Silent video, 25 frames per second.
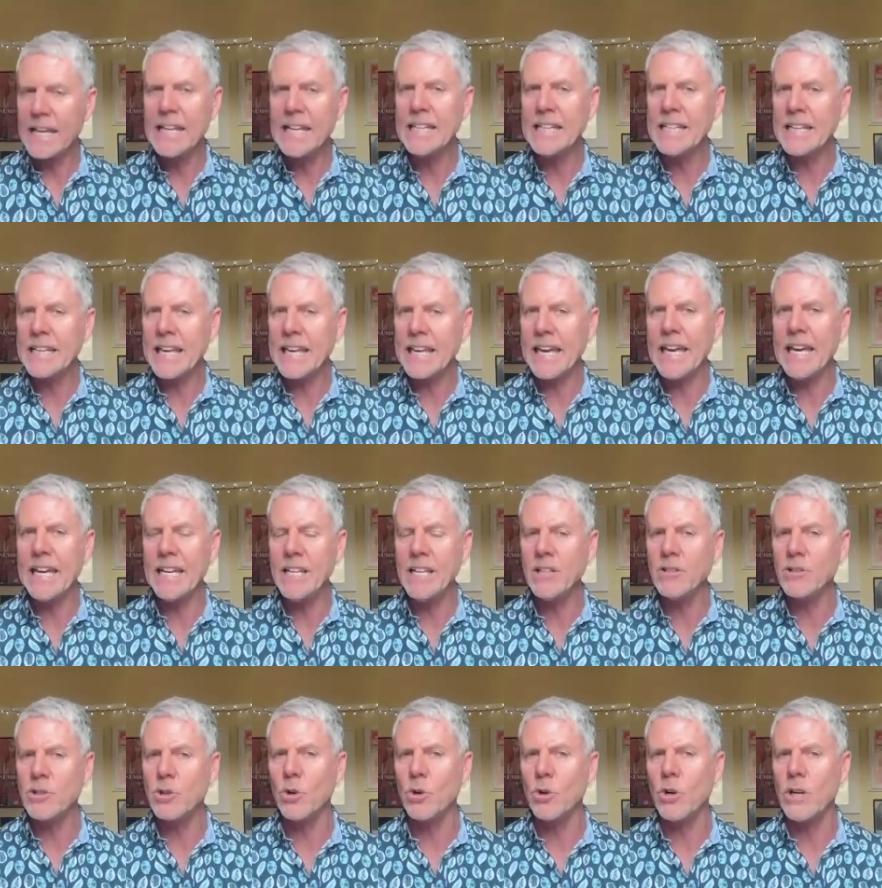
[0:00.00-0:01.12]
Lynda Keane, are you
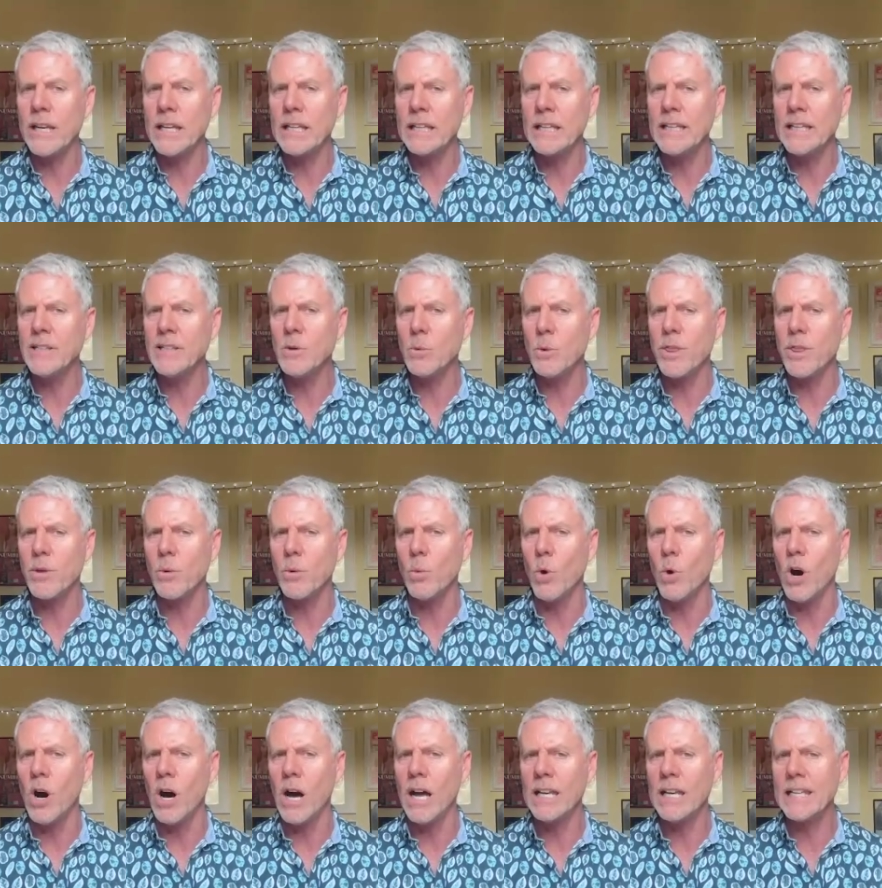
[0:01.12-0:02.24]
talking Lynda with a
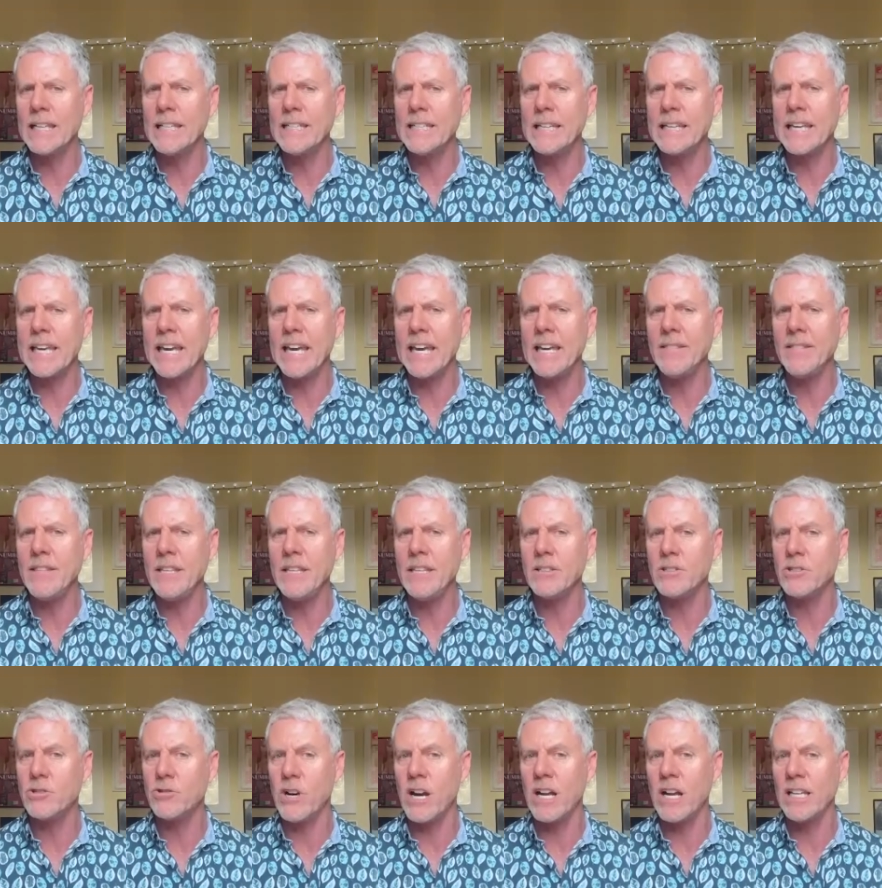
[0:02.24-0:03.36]
Y? Lynda Keane, the
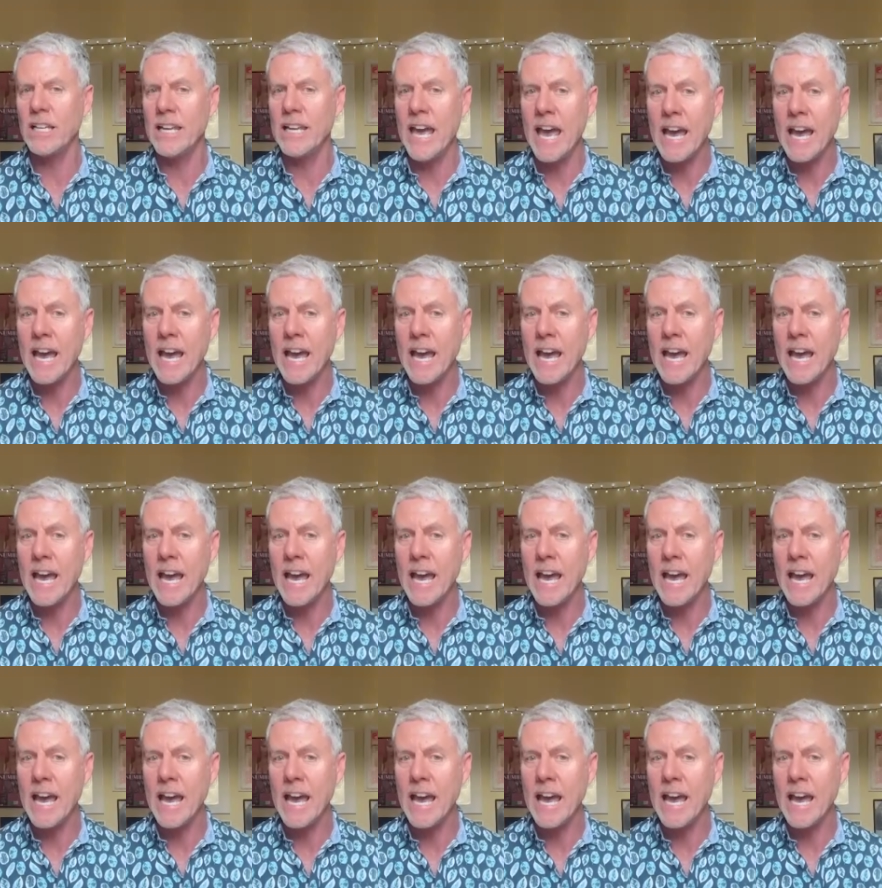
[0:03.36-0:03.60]
Australian